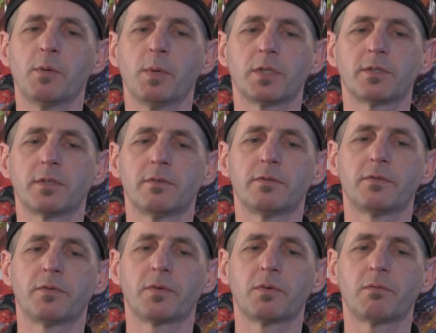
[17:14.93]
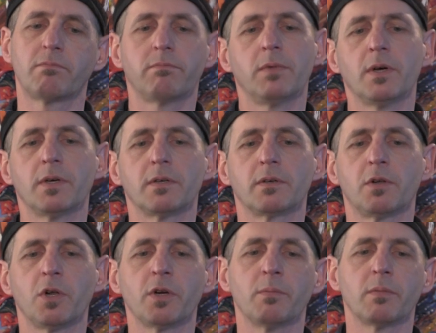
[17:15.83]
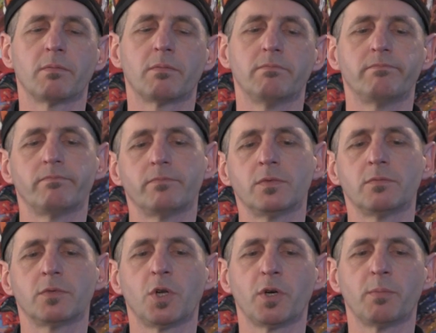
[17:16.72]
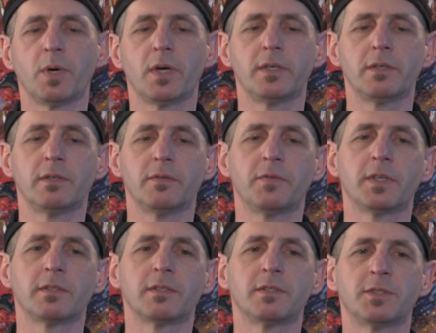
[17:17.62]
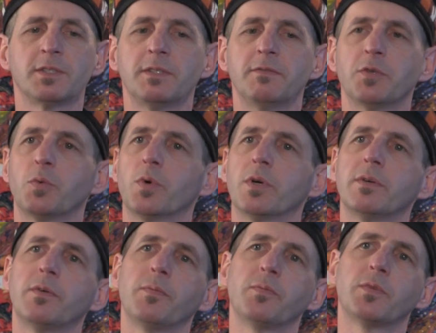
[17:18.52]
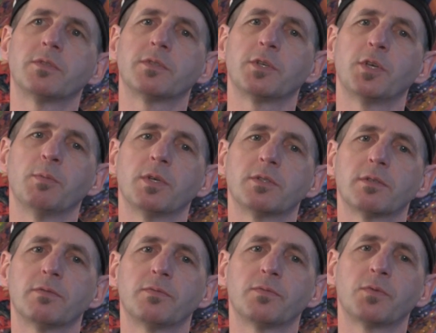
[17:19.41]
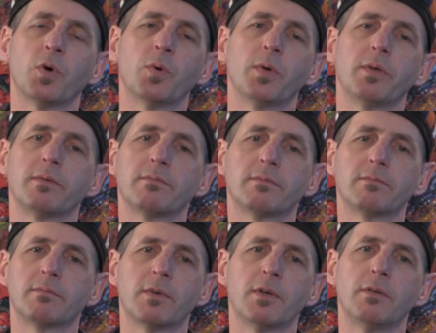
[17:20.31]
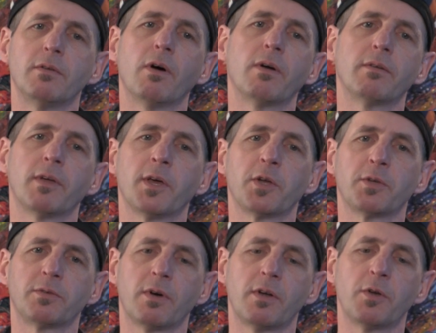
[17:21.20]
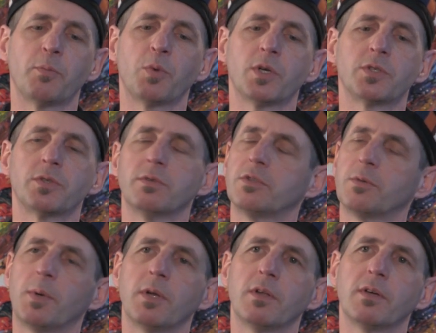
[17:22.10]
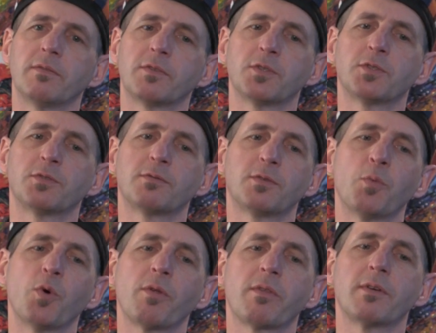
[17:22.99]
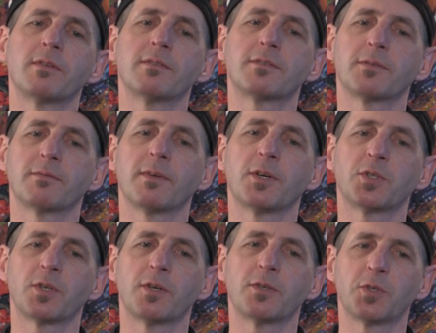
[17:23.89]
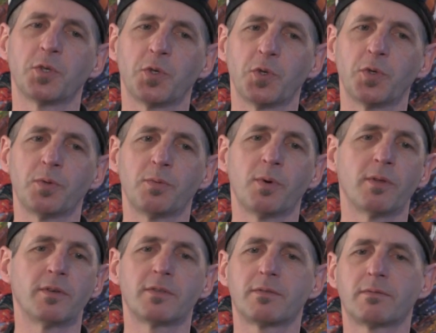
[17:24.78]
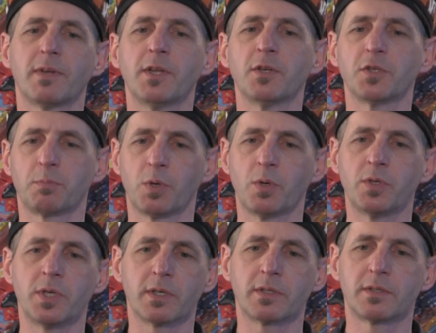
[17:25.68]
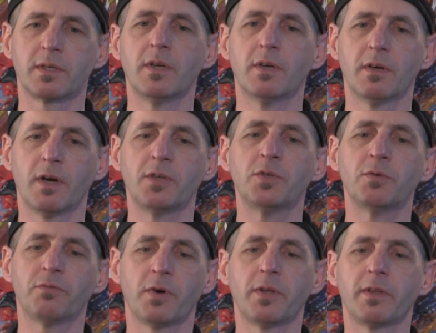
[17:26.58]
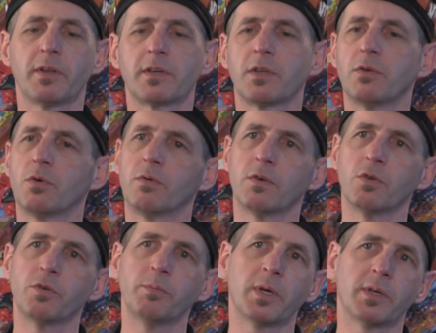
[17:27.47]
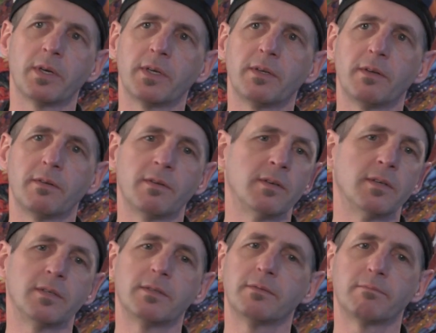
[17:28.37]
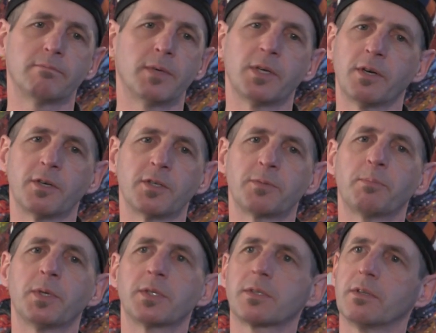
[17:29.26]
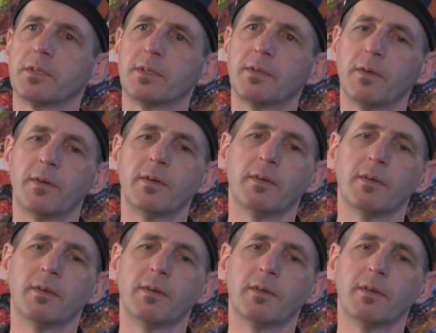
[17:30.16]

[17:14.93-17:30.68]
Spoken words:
keep myself clear-minded, if that is even a word, just to keep myself going, not add a ton of pressure into my life. Because the more things I start to do, whether it's endless projects, I do find that I can overload my head. And my artist basically